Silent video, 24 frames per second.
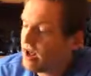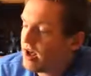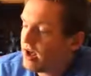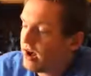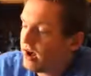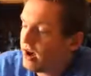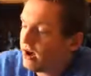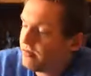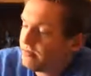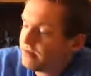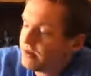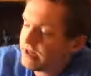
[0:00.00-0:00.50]

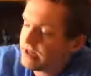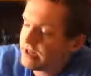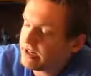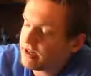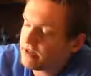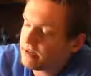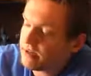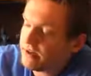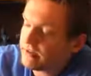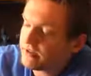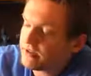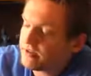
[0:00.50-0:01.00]
Right
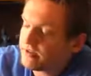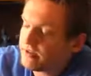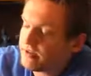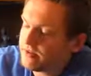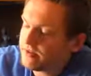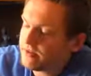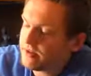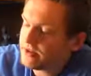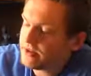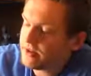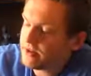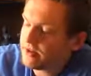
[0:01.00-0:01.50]
here we have the
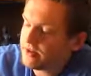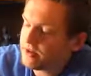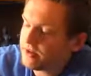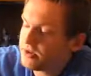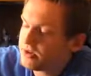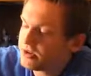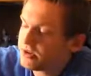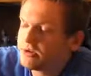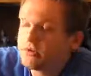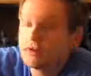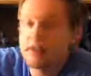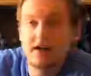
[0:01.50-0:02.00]
50th
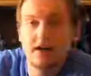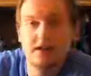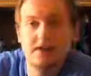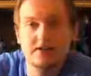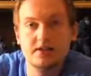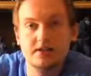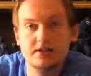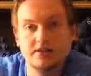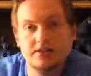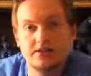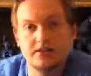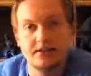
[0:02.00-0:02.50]
anniversary
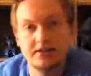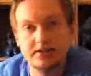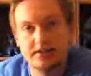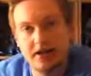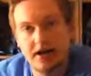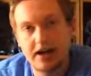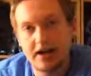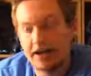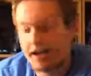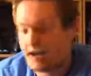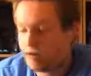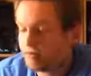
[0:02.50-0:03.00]
Godzilla vs.
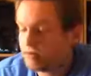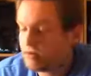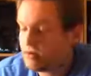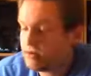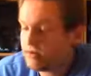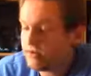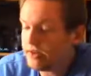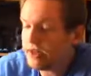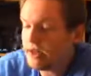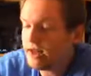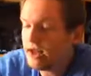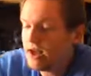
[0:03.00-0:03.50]
Gigan
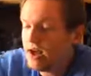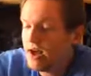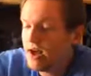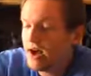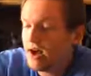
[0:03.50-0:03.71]
movie.